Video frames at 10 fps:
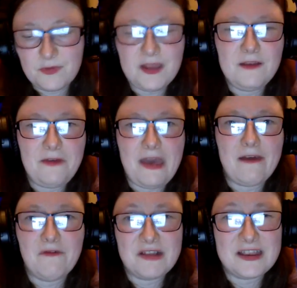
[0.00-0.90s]
kind of
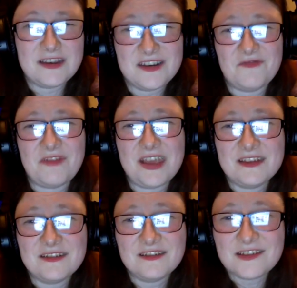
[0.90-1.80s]
heavily
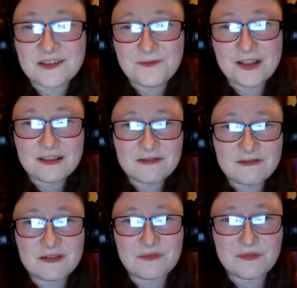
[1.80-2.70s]
directed and
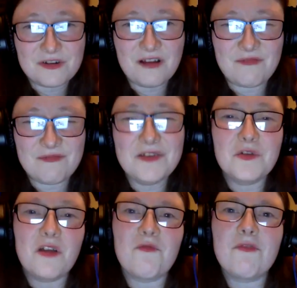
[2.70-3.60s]
filtered and we're not you know
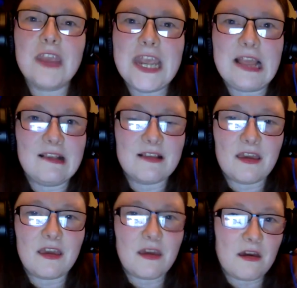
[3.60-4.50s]
we're not really
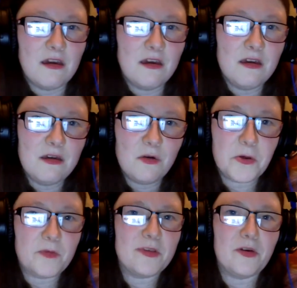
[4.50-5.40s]
seeing mm-hmm. what
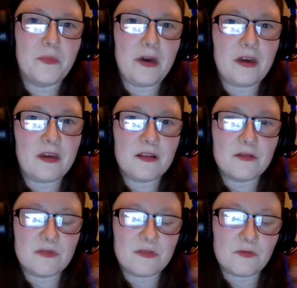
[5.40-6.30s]
goes on behind
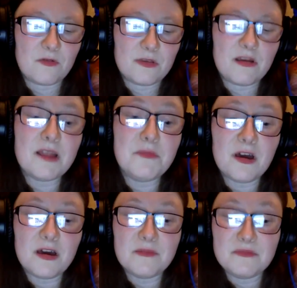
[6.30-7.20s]
closed doors i'm
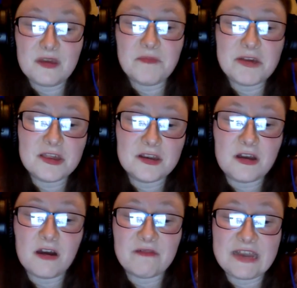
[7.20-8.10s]
not i'm i'm actually
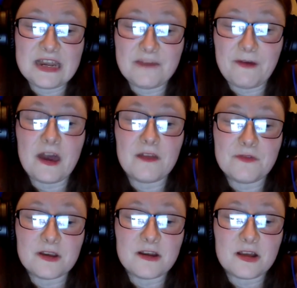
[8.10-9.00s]
not really a fan of
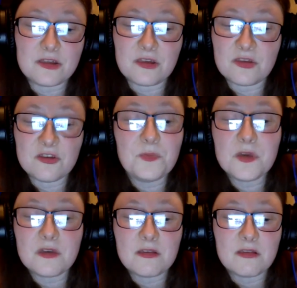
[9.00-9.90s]
the kardashians just
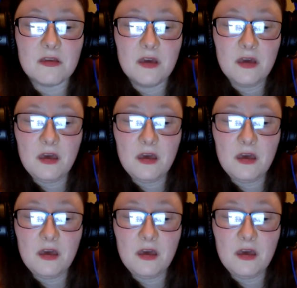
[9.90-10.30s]
because